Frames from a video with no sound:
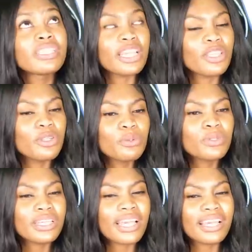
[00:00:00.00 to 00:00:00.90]
that he used,
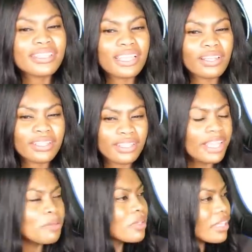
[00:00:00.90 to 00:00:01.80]
it mm-hmm. kind of sound like the
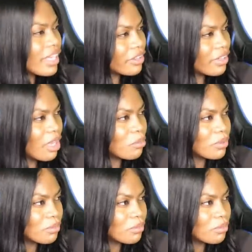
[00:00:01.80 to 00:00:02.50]
Thank Me Later album.